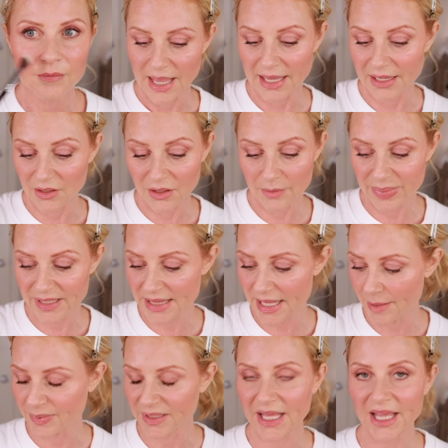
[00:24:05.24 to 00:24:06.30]
And it could be the
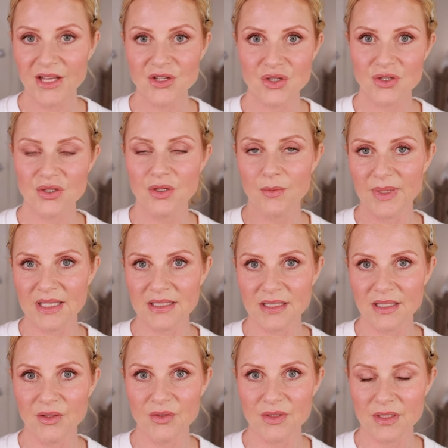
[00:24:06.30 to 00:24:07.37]
application too, because
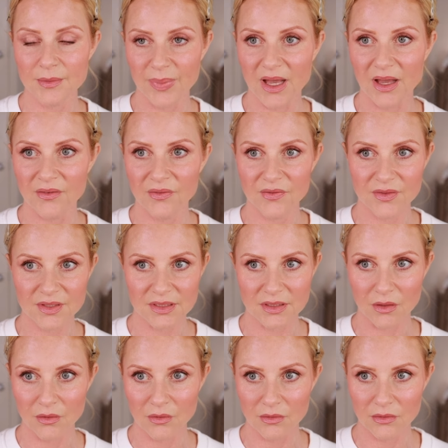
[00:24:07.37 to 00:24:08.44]
I use the puff.
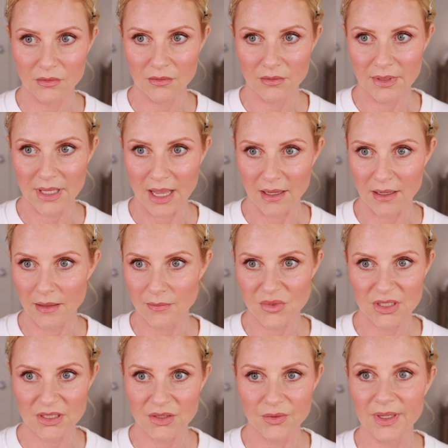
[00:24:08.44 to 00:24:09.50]
So yeah, I'm
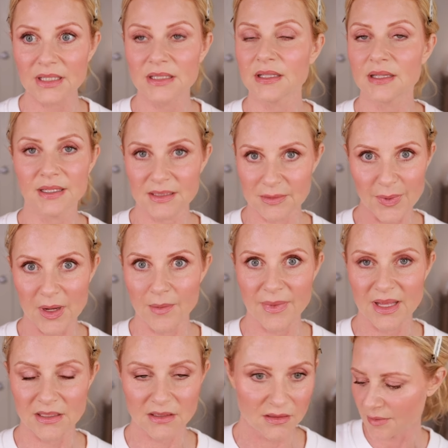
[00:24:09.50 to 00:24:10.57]
just doing a little
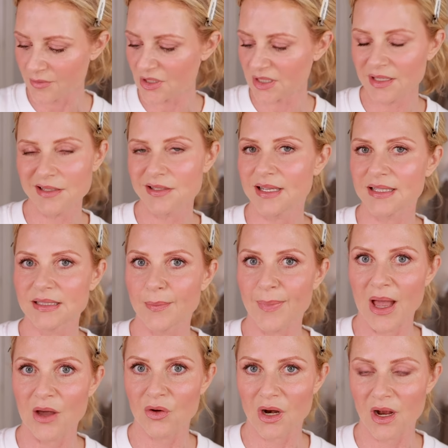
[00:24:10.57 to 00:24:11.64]
experiment. I'm just going to dust the
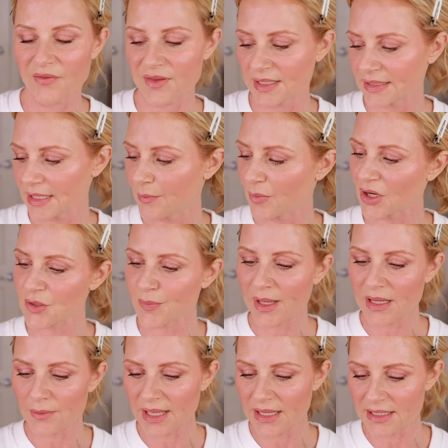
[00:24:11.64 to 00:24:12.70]
powder off with the same brush.
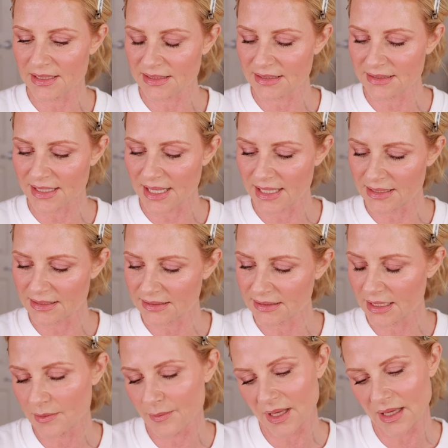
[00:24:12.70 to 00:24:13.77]
By the way, this is a
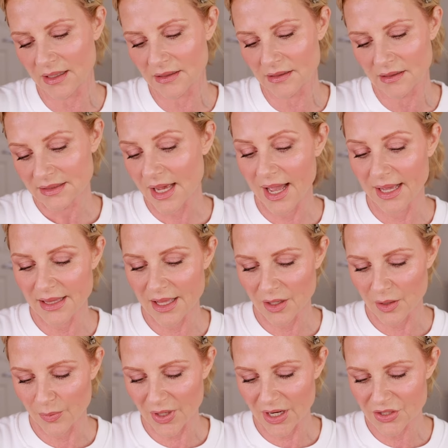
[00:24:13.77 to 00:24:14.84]
Sigma, it's a
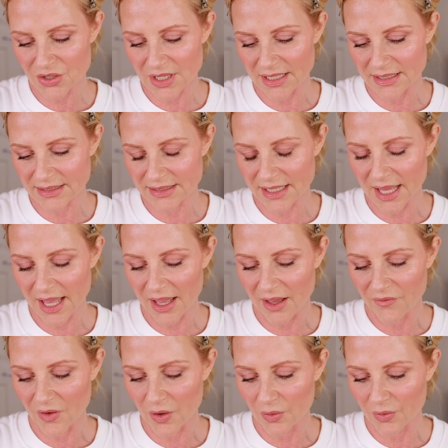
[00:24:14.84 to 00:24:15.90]
highlighter brush. It's the
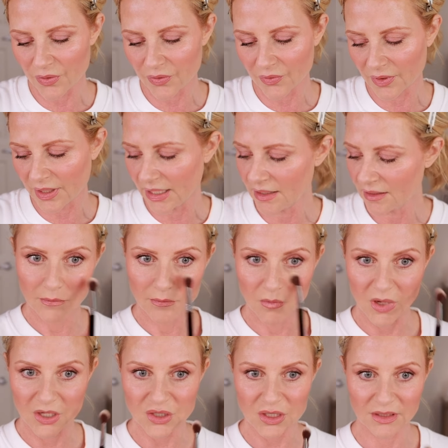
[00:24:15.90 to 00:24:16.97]
F03.
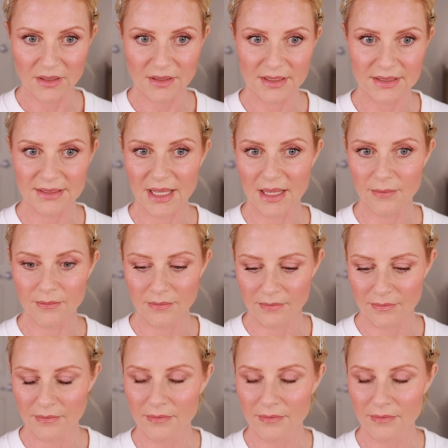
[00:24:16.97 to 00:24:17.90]
Watch it look the same.